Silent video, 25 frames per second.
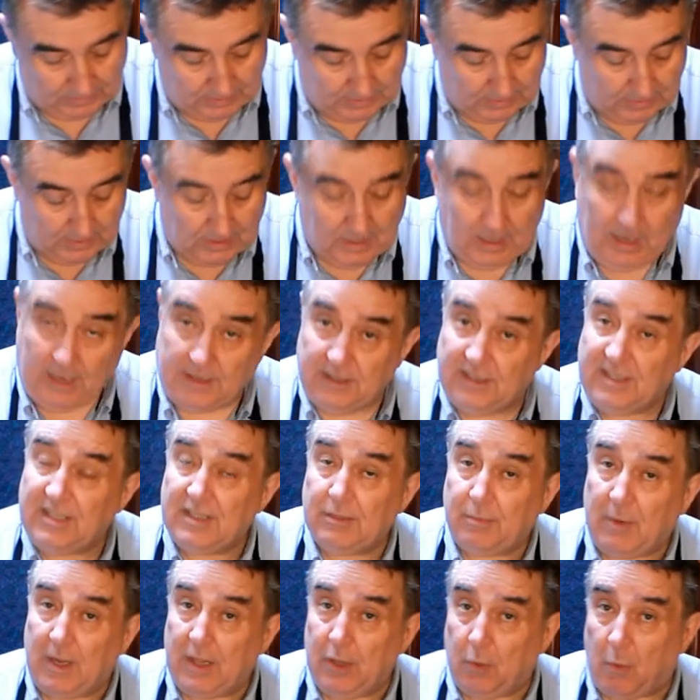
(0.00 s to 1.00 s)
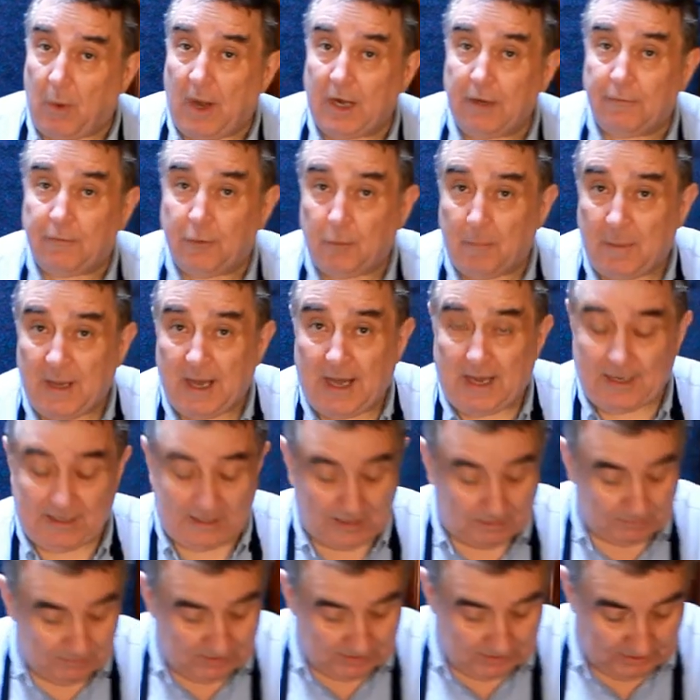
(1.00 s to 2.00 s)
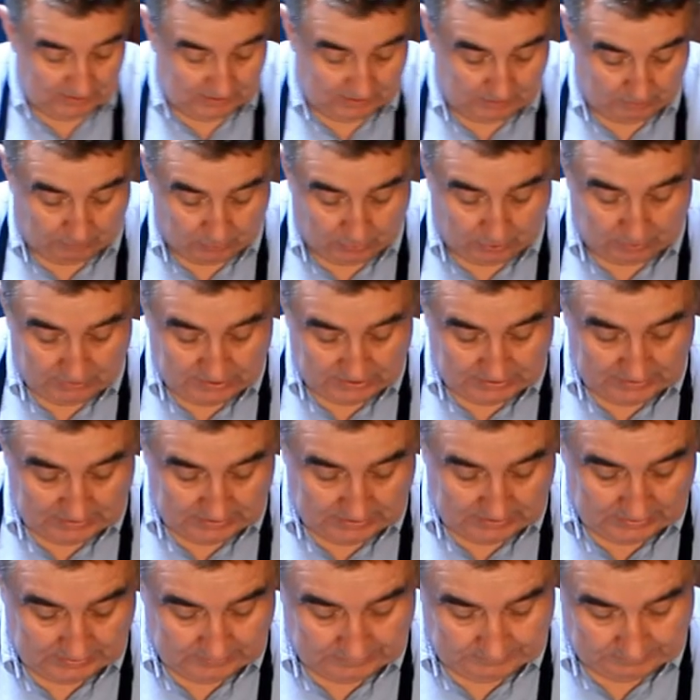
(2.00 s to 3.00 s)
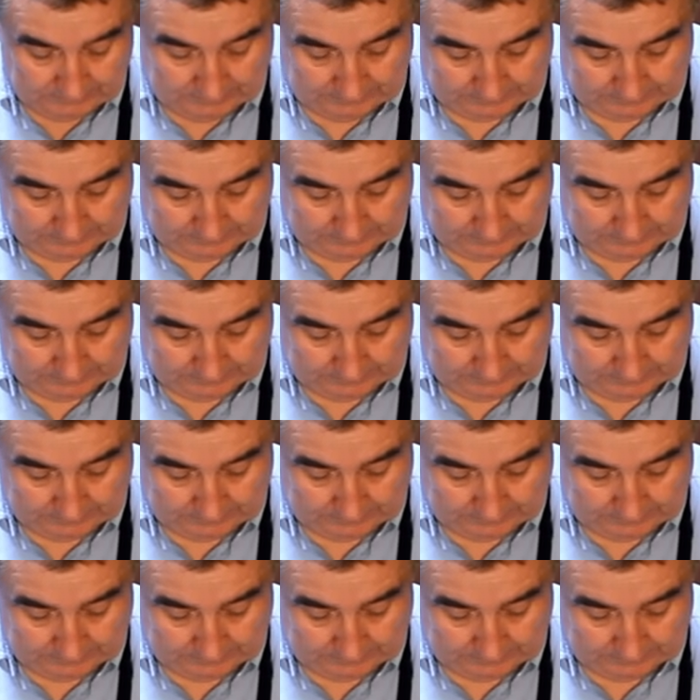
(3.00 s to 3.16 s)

And this is where the wonderful part comes in the process.